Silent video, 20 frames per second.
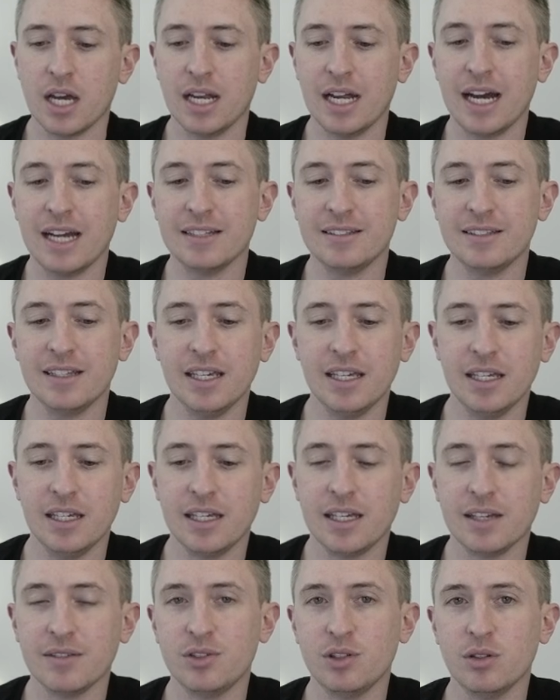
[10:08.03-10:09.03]
IDE
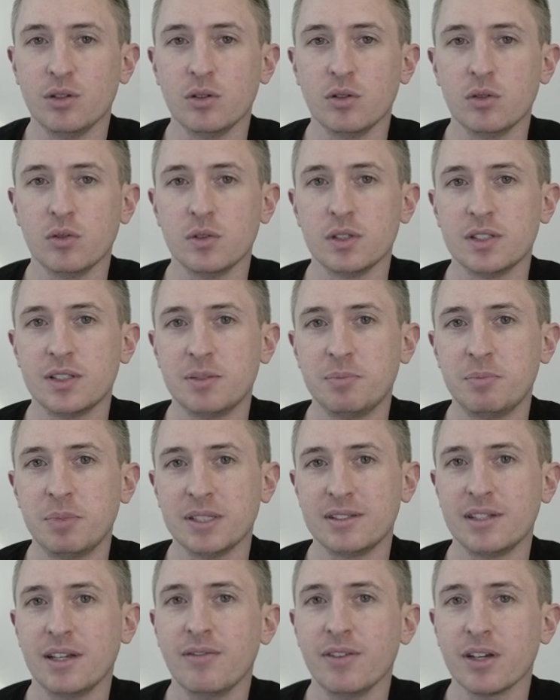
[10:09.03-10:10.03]
gives you
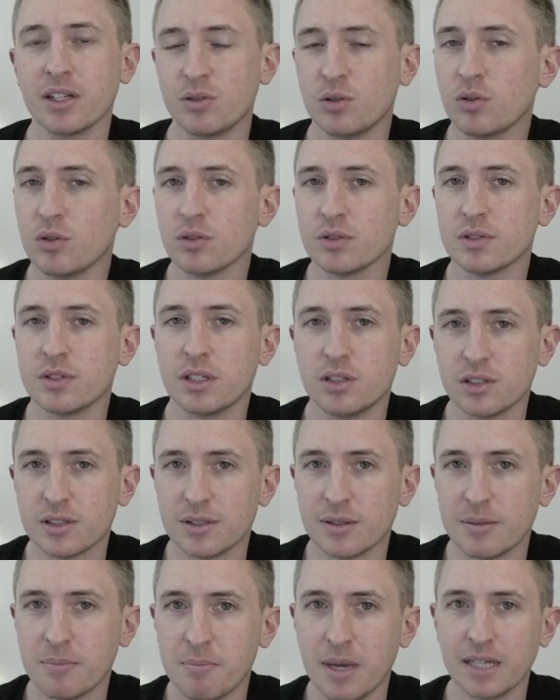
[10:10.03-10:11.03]
specific tools that
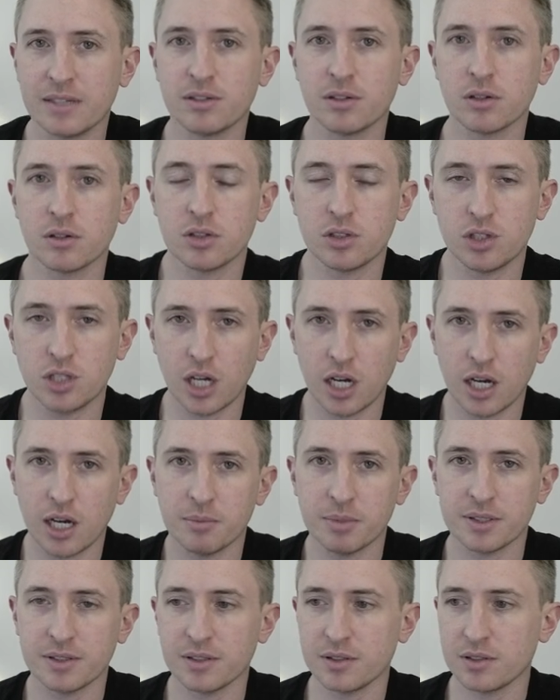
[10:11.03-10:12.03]
just makes your
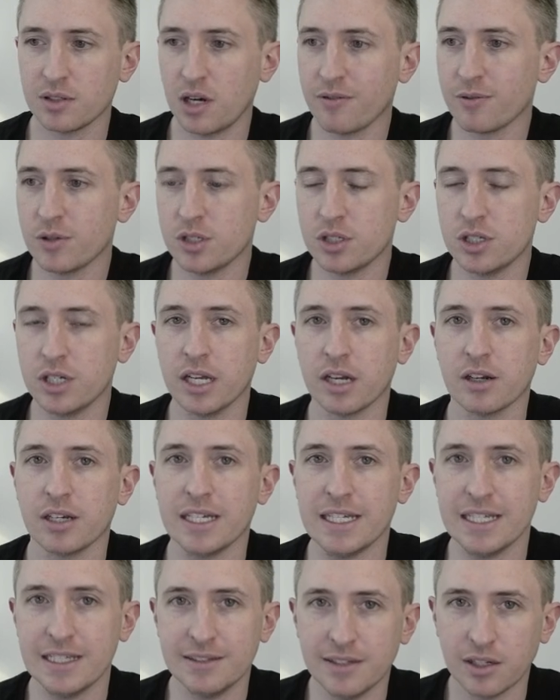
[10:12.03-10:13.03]
job as a software engineer
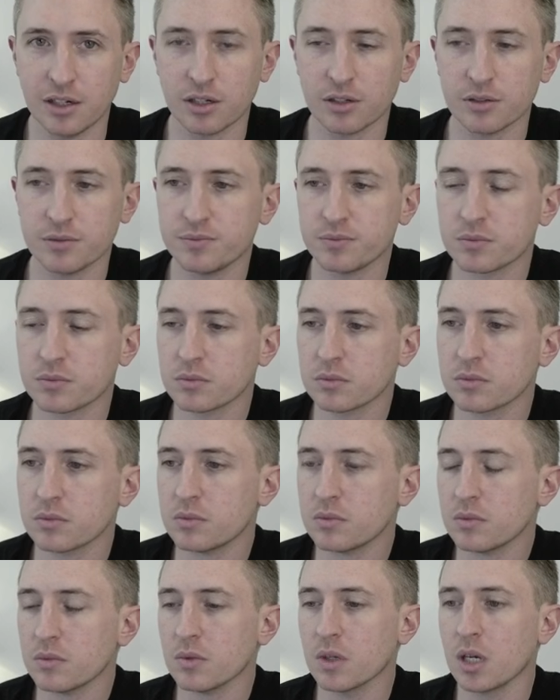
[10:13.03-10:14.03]
easier.
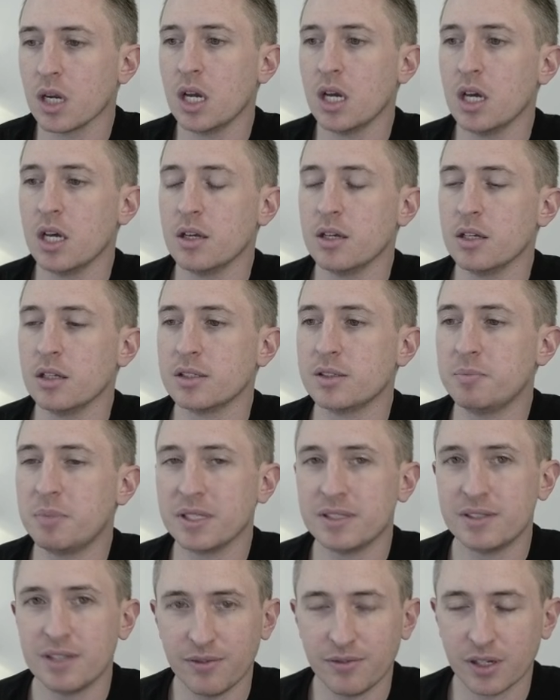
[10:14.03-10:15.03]

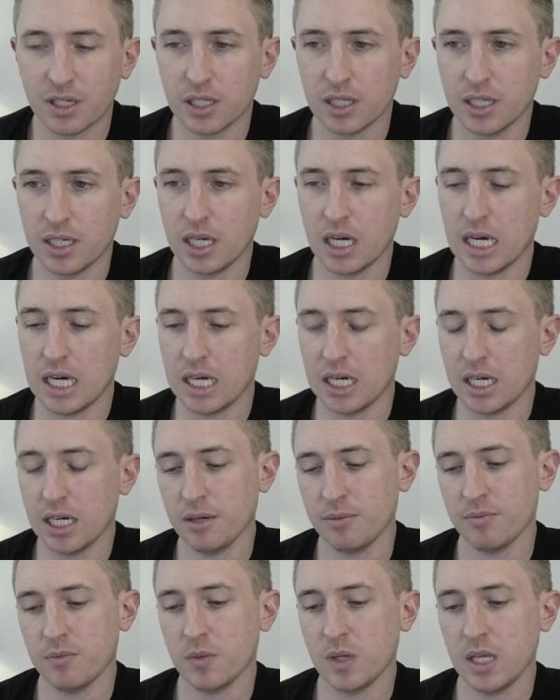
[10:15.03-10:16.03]
Specifically,
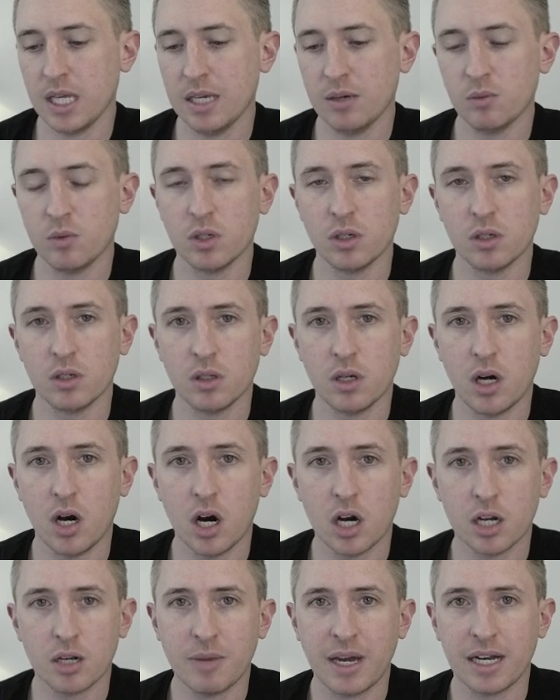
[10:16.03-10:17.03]
it will
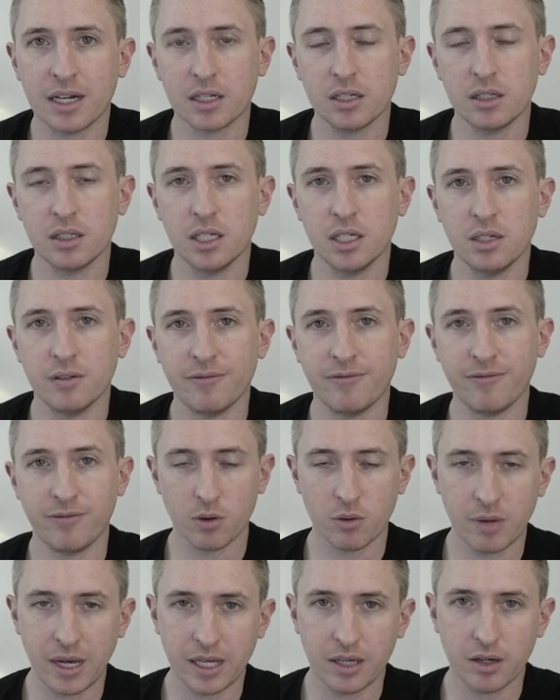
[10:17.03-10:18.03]
automatically
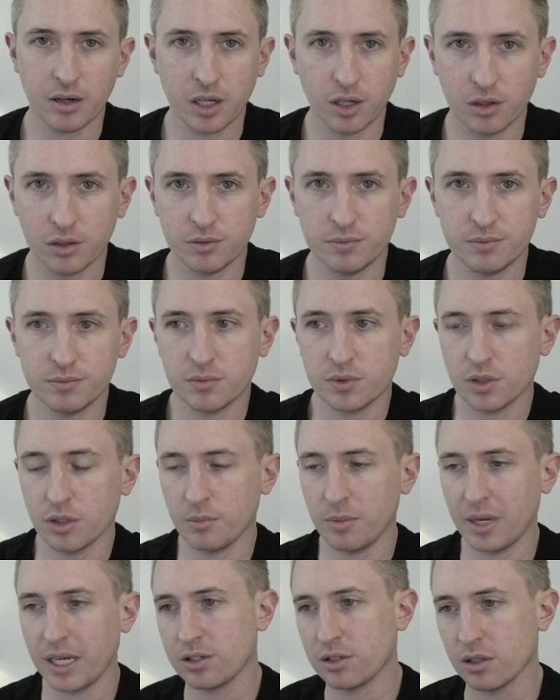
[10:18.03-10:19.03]
format your code. So
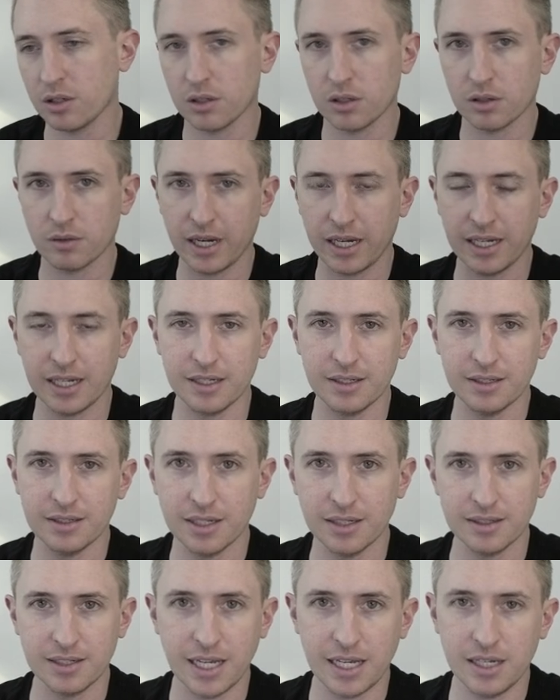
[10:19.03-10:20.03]
make sure the right
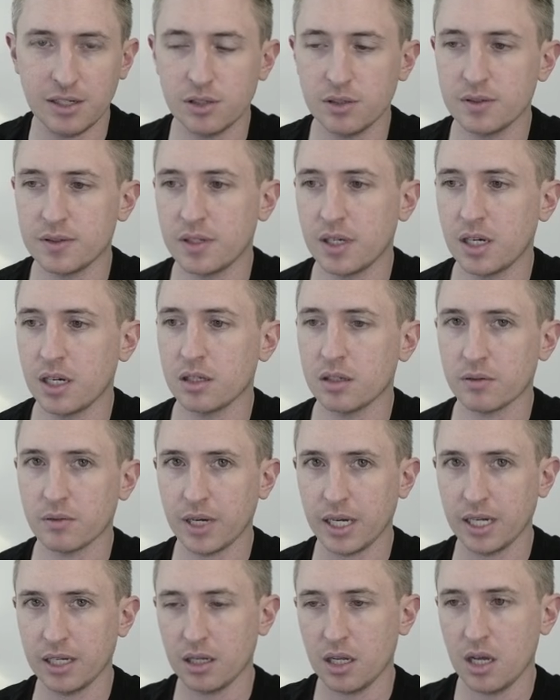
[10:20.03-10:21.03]
indentation's there, the
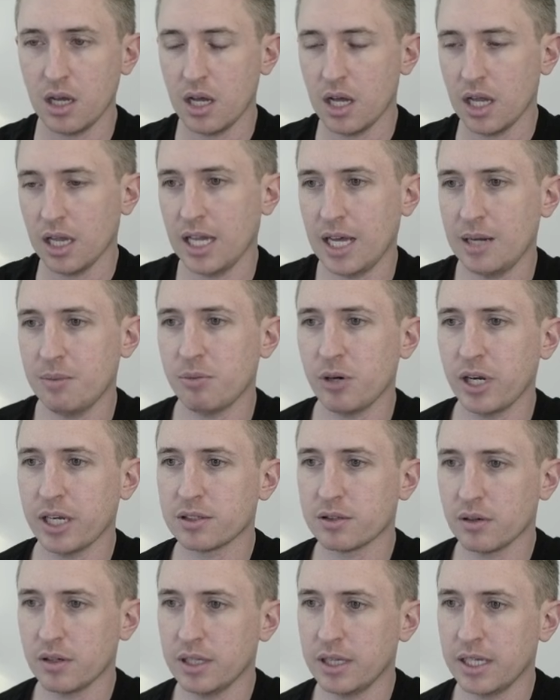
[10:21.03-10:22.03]
right line
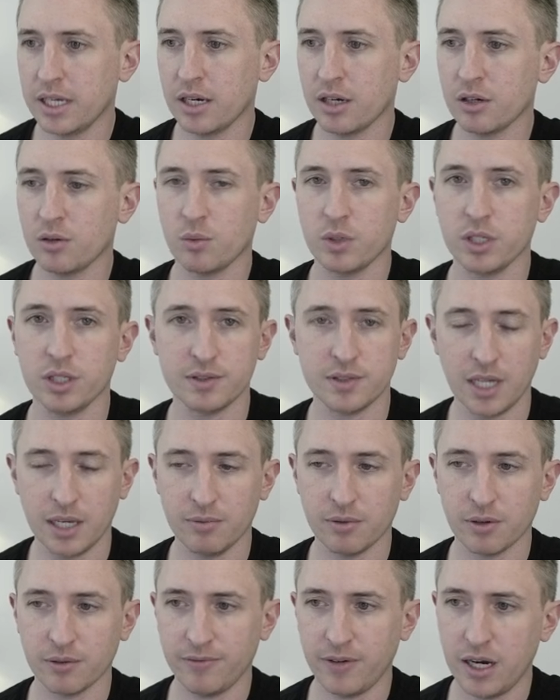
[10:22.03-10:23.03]
breaks are in there when you
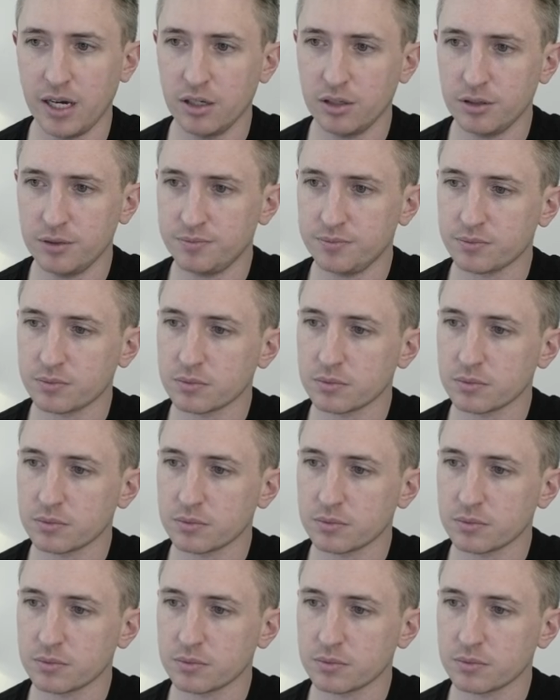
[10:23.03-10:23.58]
save your file.